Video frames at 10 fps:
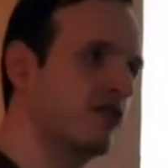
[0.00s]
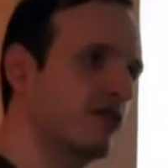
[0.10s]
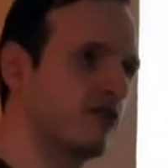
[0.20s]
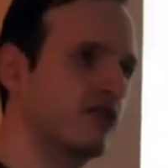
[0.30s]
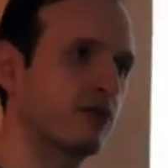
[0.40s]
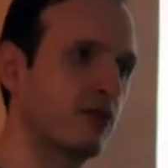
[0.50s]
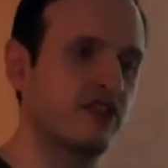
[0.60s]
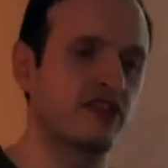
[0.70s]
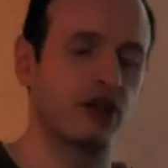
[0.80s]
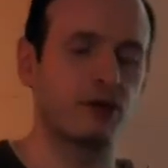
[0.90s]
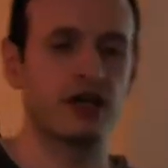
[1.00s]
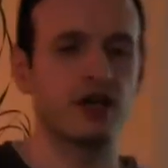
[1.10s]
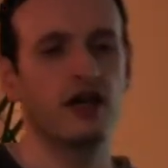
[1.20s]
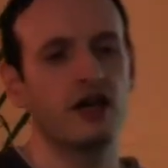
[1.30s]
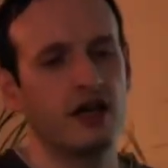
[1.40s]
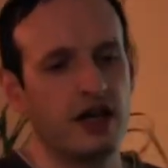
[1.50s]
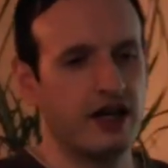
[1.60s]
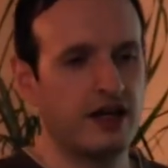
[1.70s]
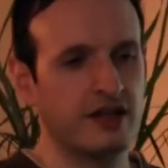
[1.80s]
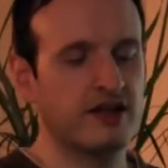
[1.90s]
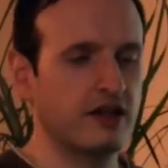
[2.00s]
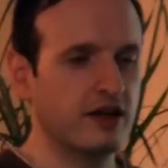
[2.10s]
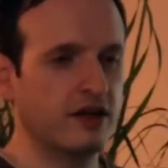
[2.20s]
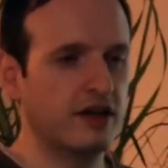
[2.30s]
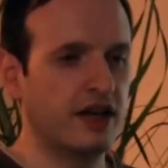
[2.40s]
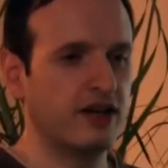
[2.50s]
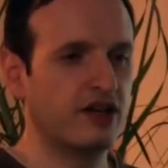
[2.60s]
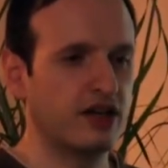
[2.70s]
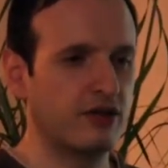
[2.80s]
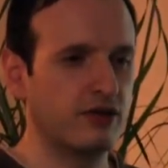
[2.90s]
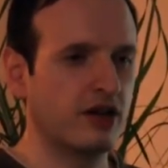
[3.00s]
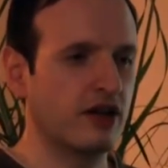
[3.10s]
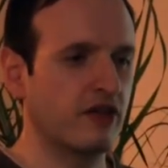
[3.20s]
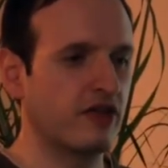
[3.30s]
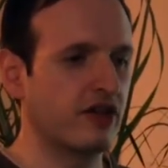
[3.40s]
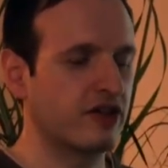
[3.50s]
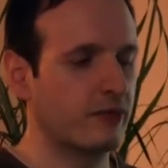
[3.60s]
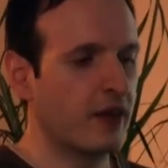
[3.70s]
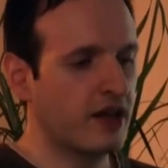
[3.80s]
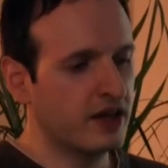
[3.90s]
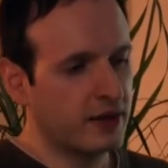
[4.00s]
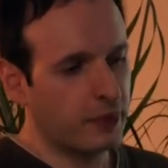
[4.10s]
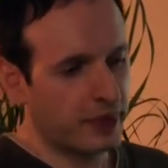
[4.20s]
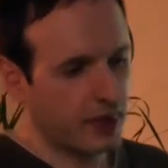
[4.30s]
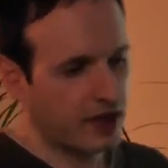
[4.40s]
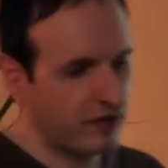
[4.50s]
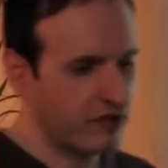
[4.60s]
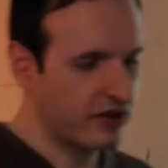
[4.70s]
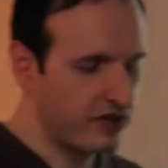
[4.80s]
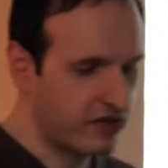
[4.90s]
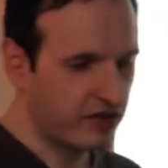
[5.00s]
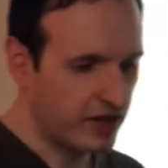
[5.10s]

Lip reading: use as well as gaming. And you can do a lot of things with this.